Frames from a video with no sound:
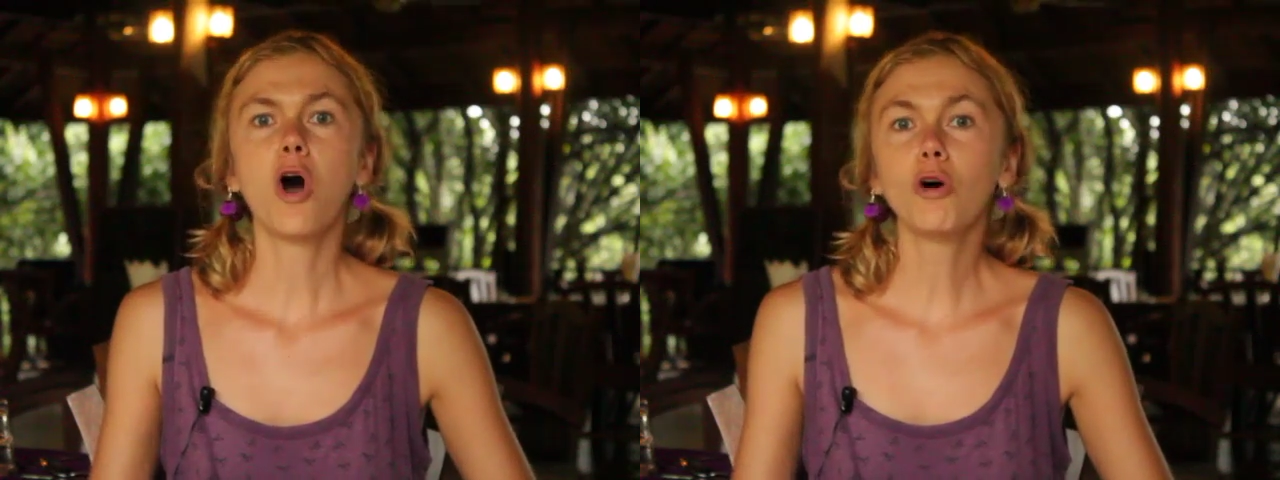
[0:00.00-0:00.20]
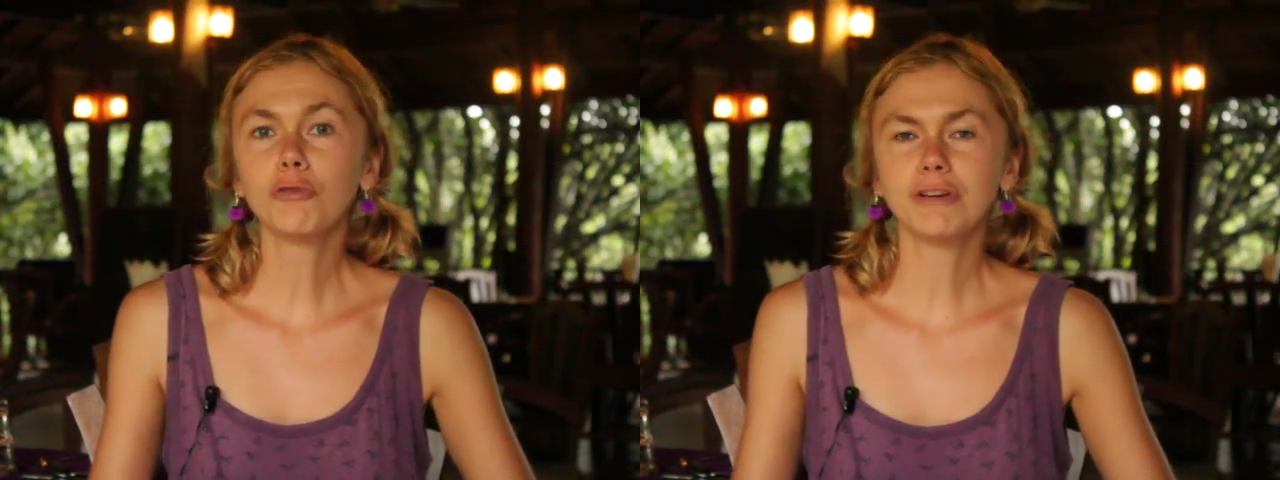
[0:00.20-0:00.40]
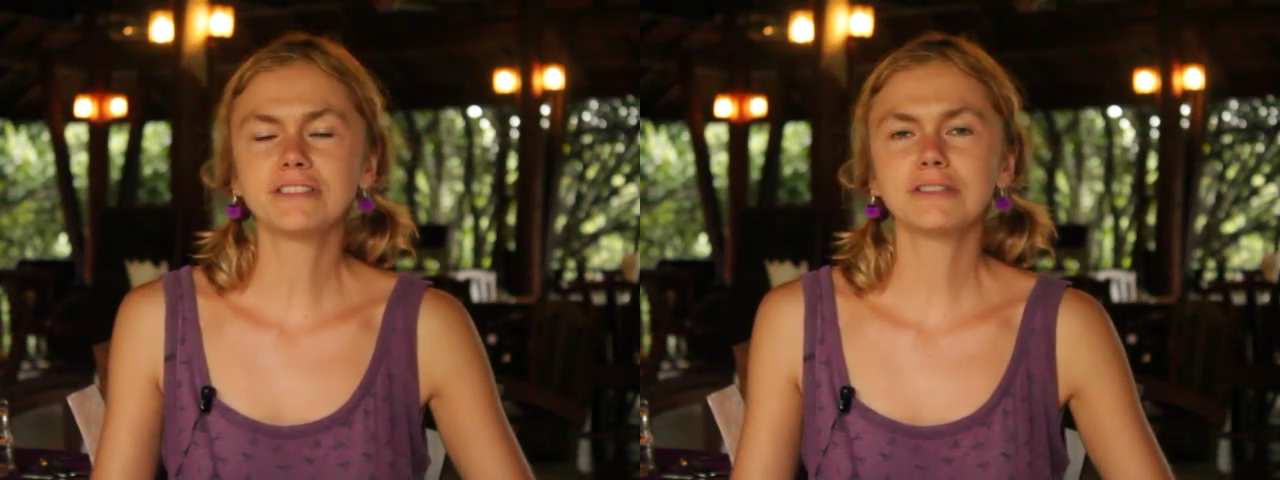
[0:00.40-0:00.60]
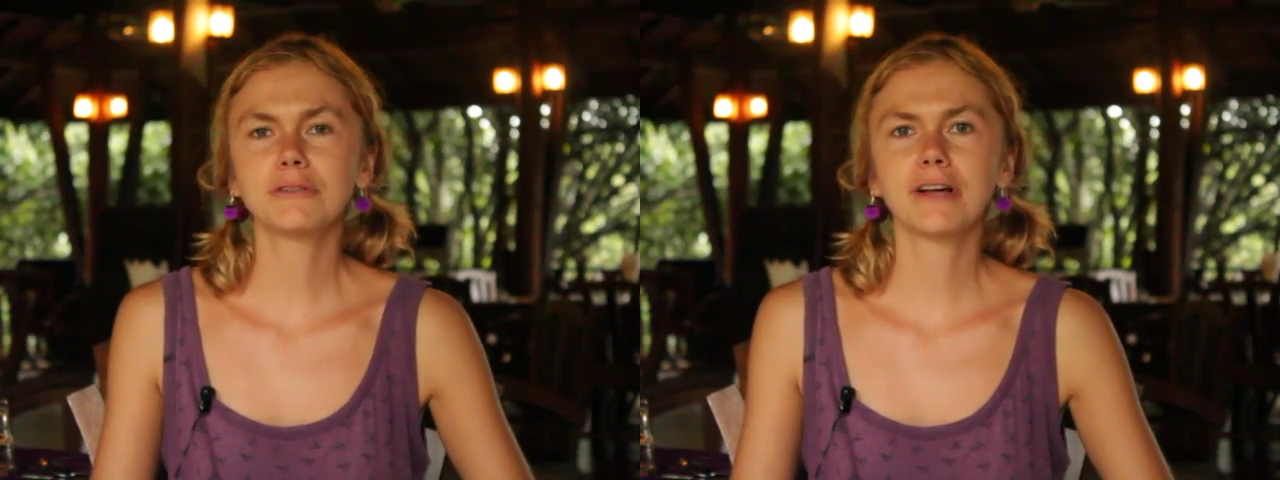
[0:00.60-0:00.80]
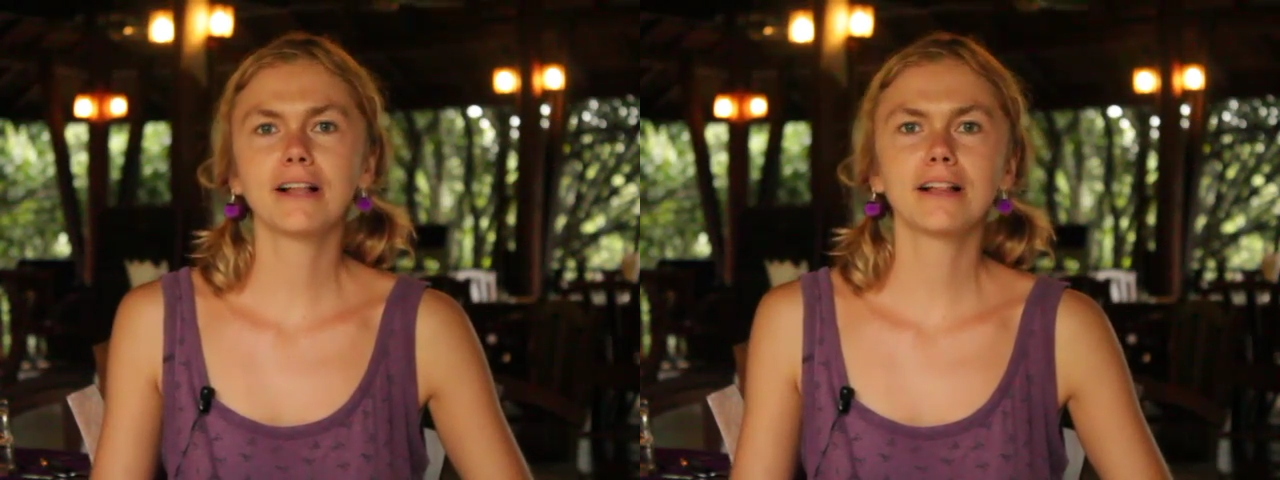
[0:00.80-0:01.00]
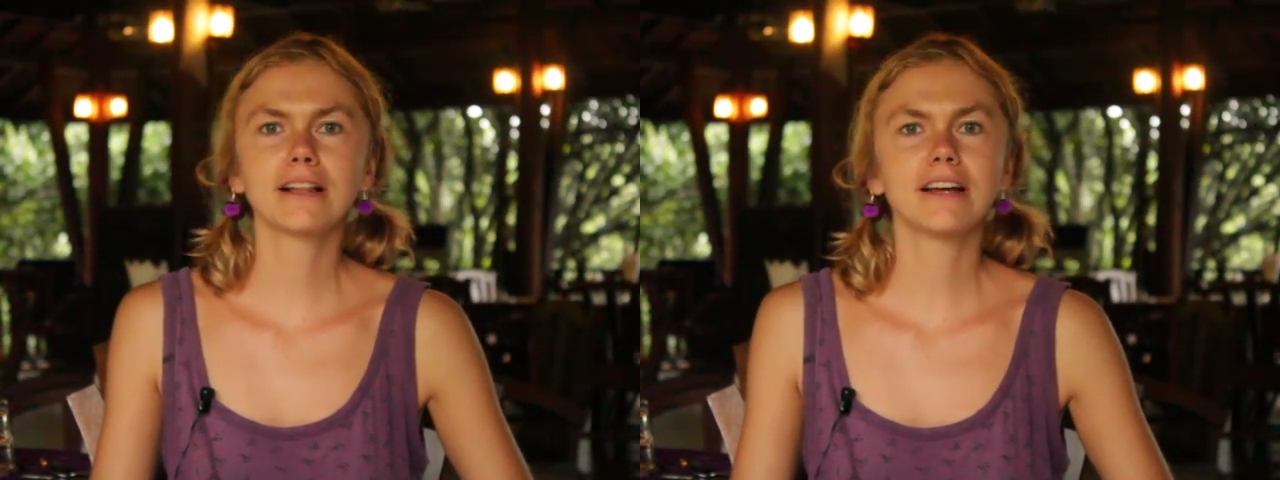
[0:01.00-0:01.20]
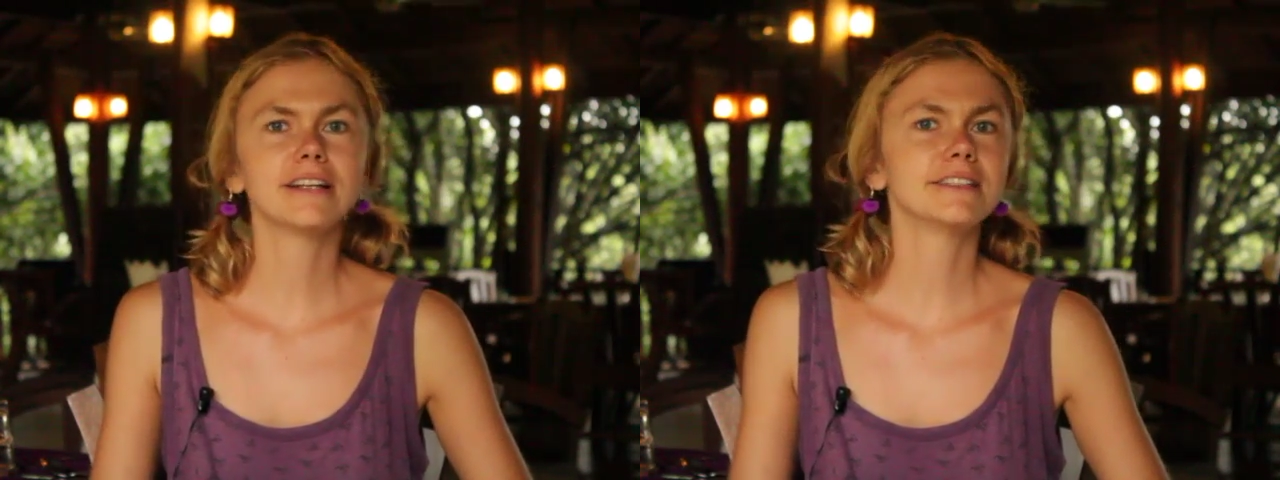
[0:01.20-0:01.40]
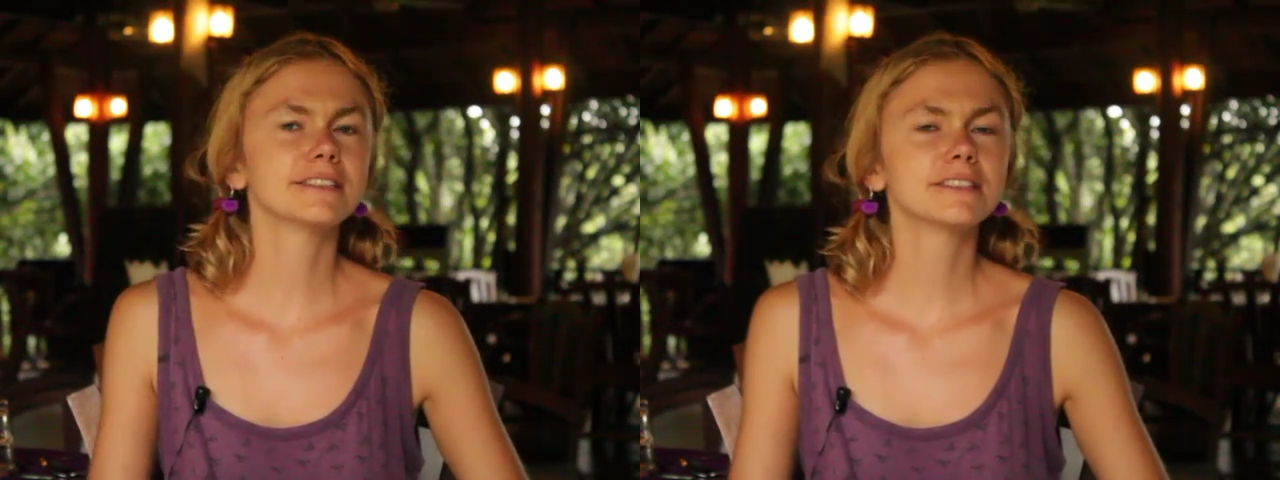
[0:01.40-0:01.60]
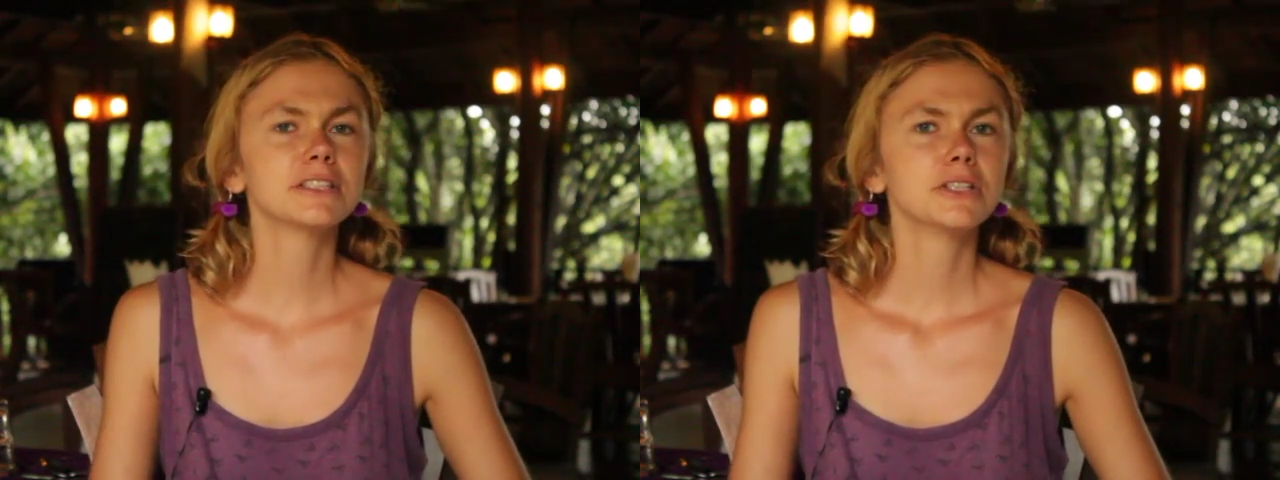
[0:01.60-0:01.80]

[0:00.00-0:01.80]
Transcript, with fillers: whole festival and